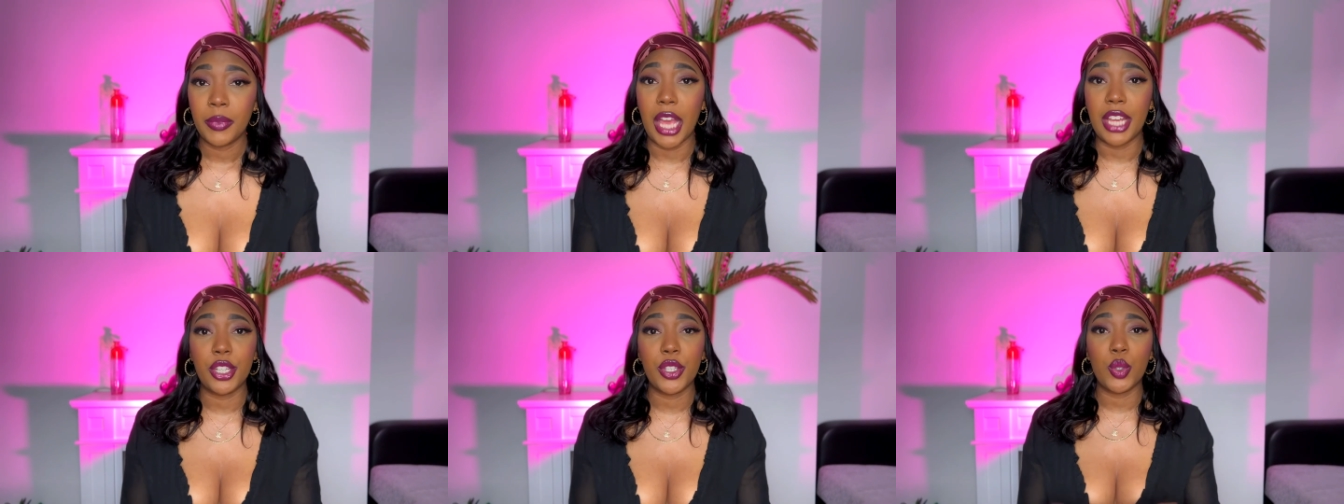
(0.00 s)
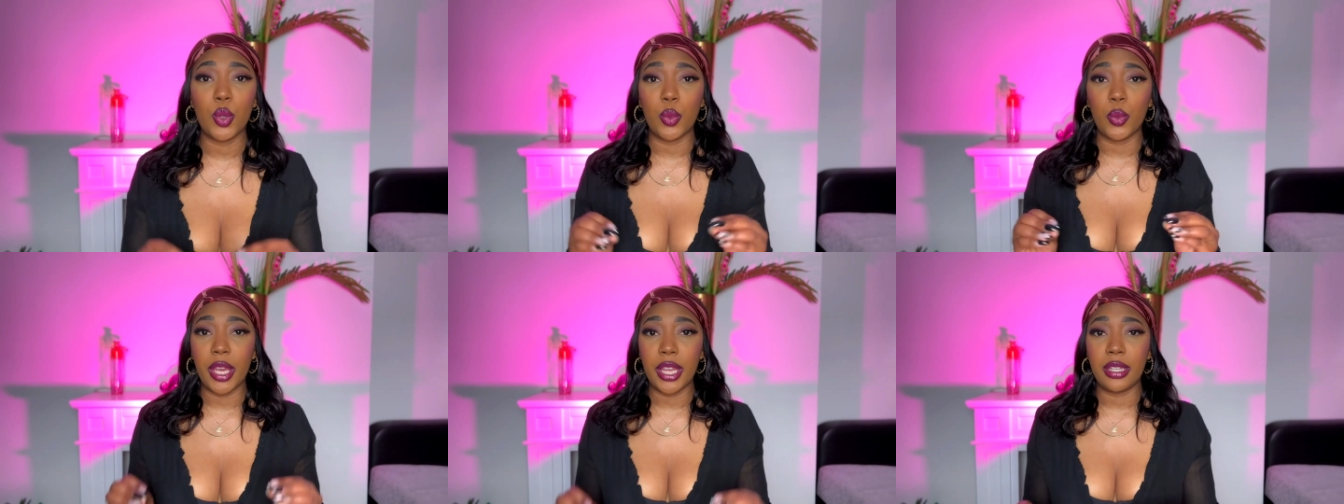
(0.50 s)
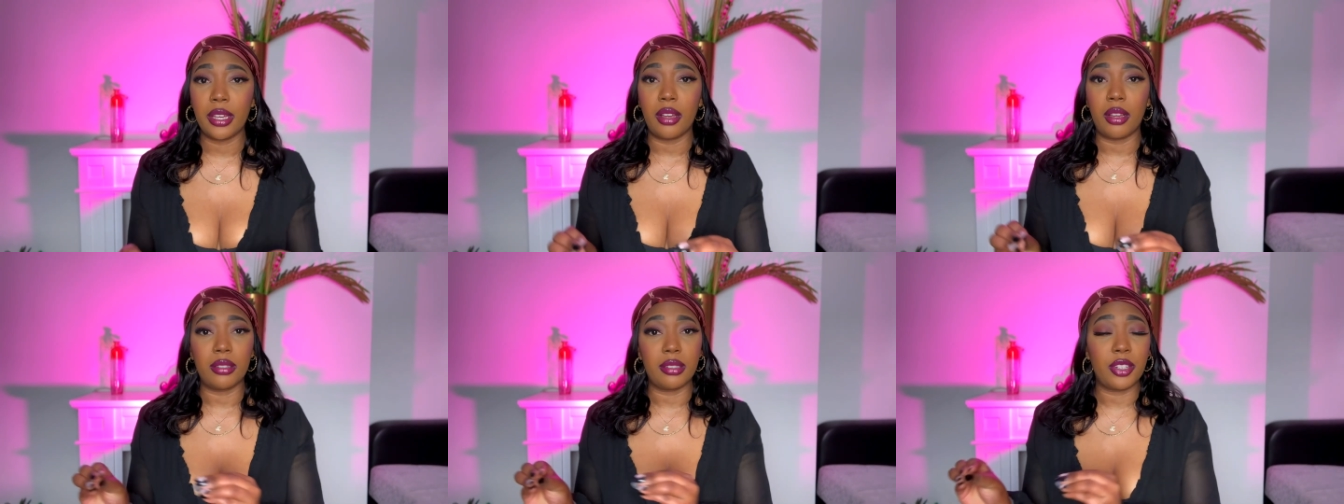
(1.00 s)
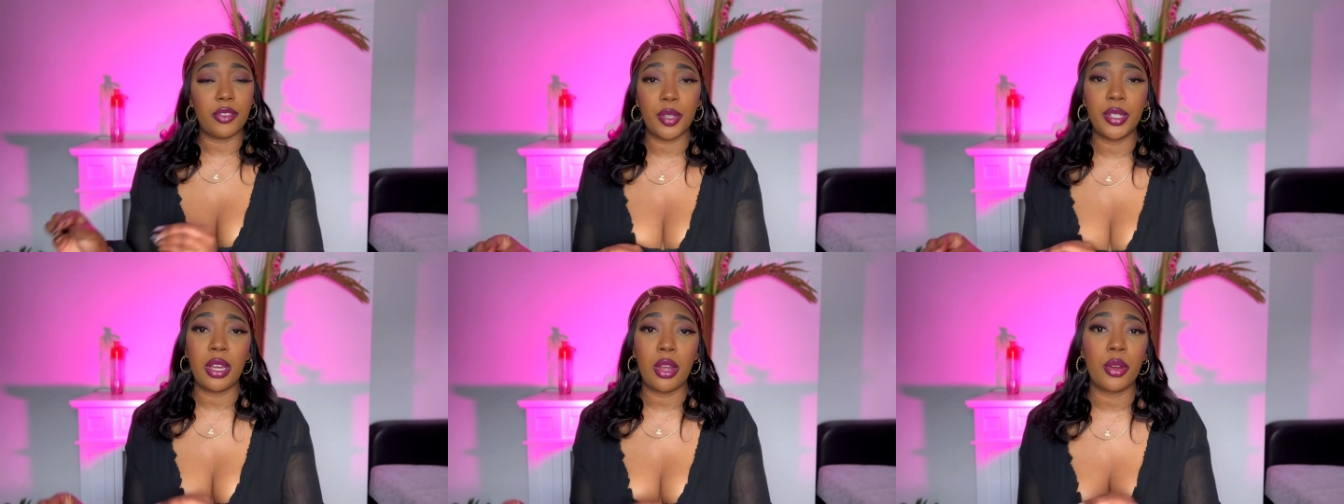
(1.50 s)
I just read
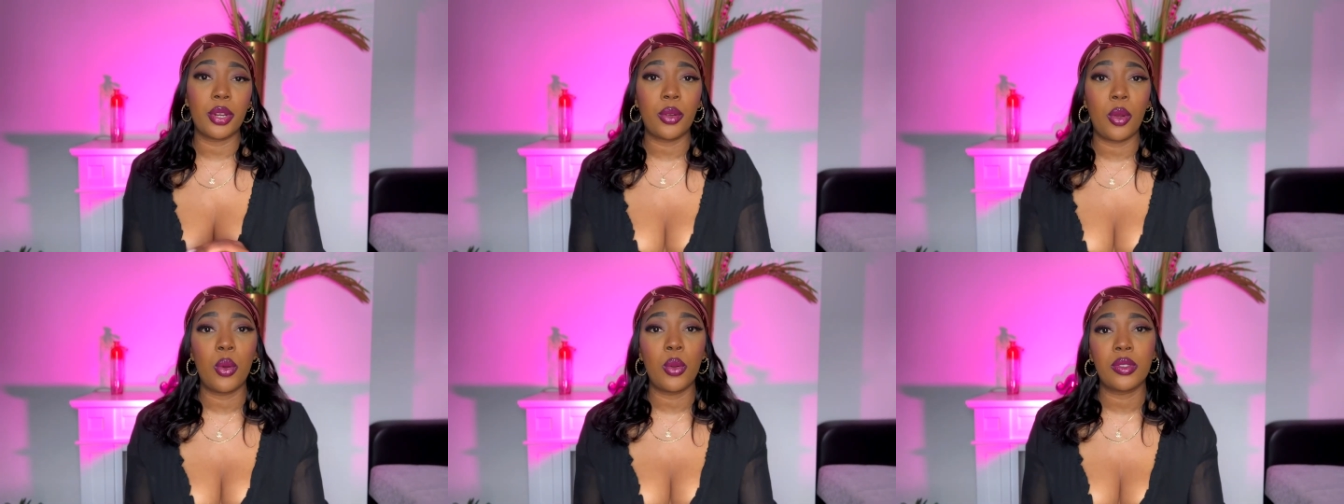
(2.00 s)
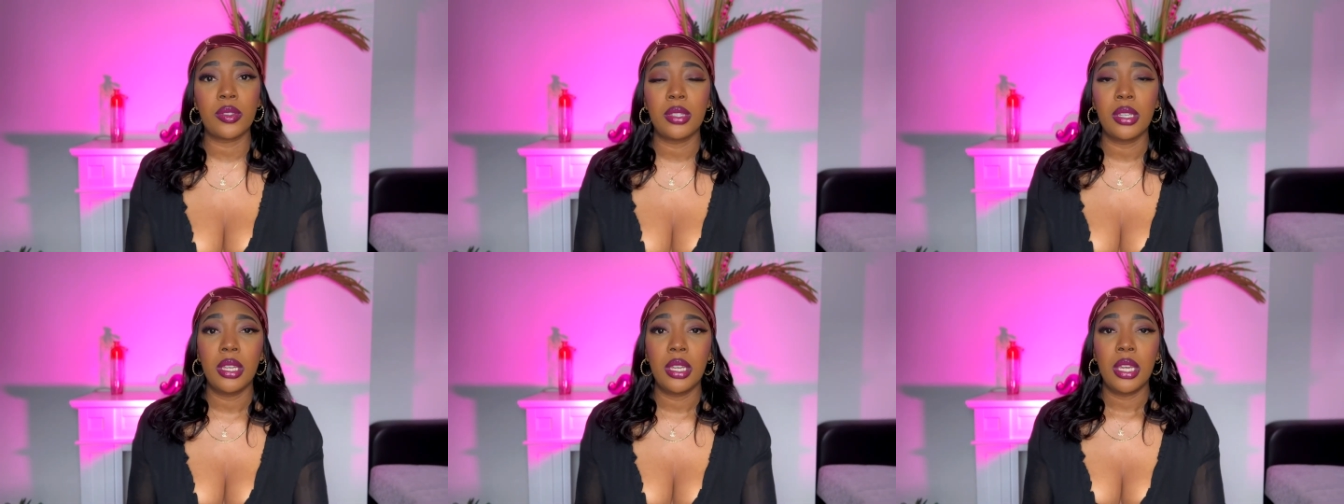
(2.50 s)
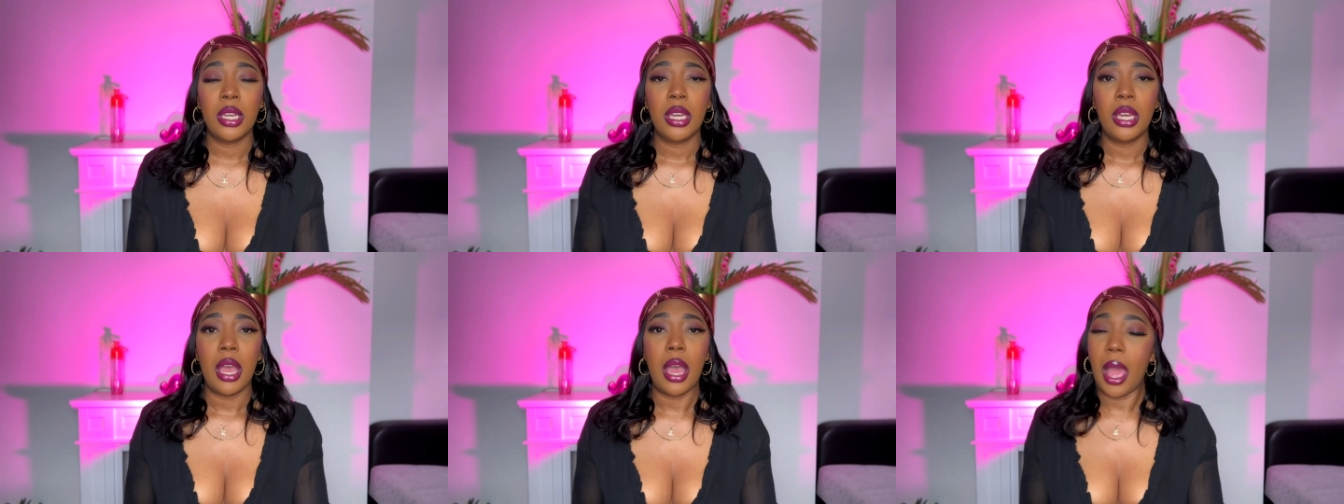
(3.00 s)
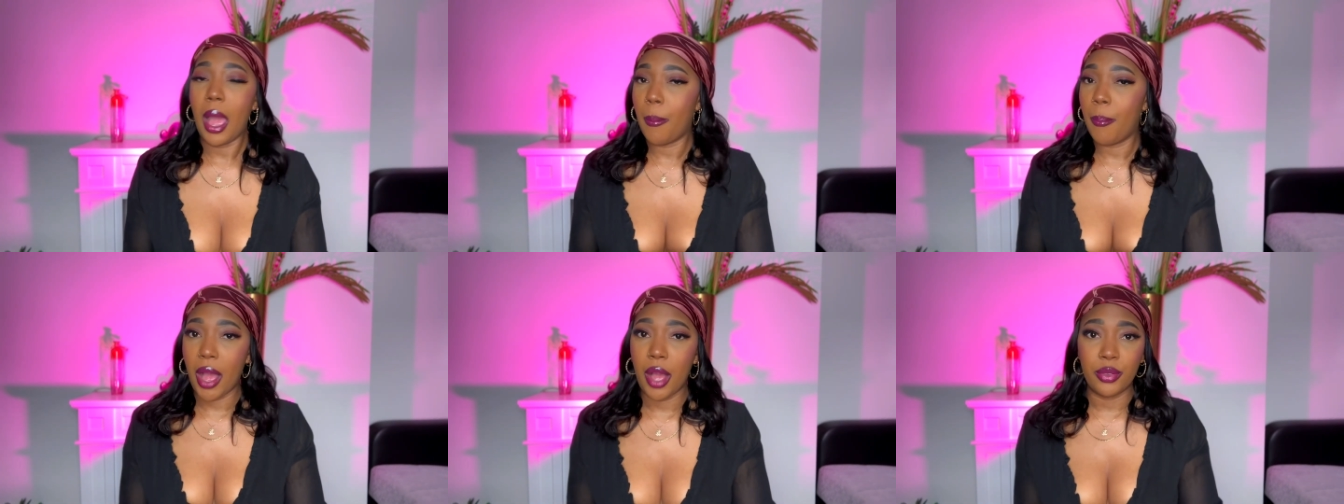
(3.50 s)
different articles
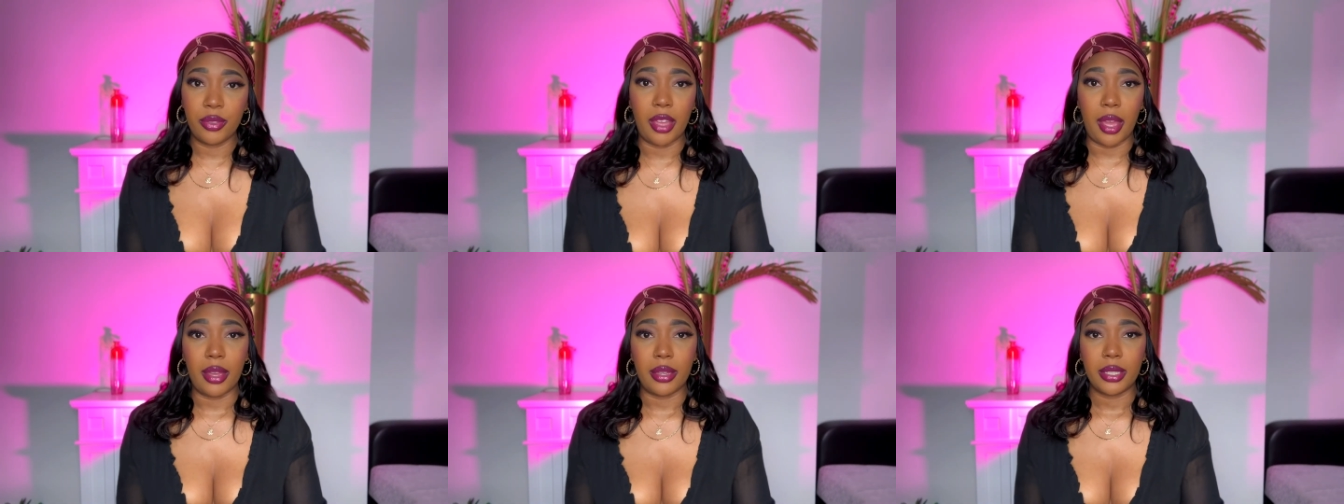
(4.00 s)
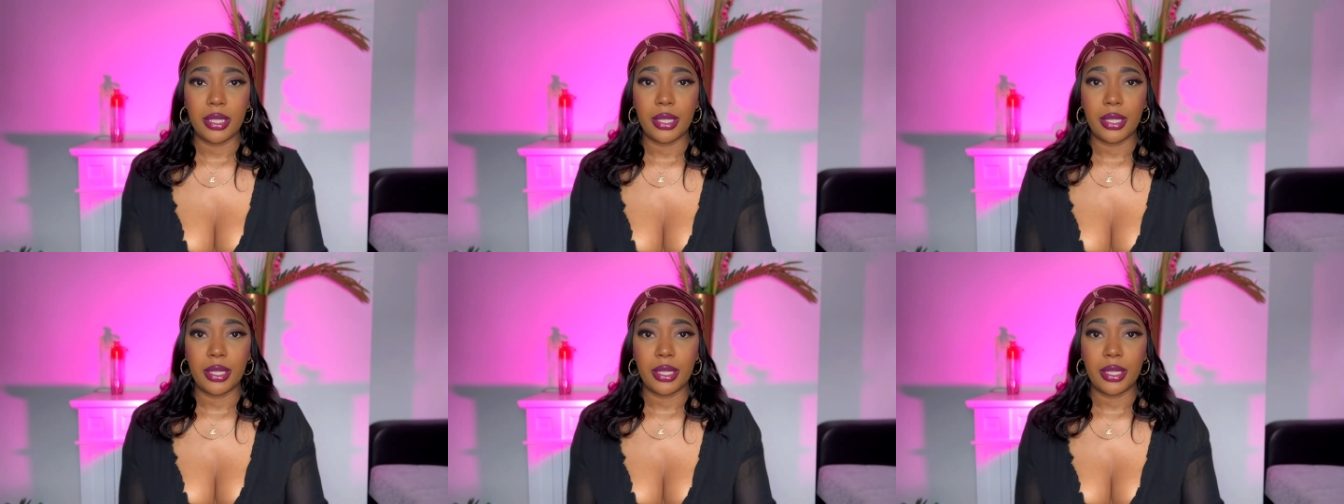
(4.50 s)
about that.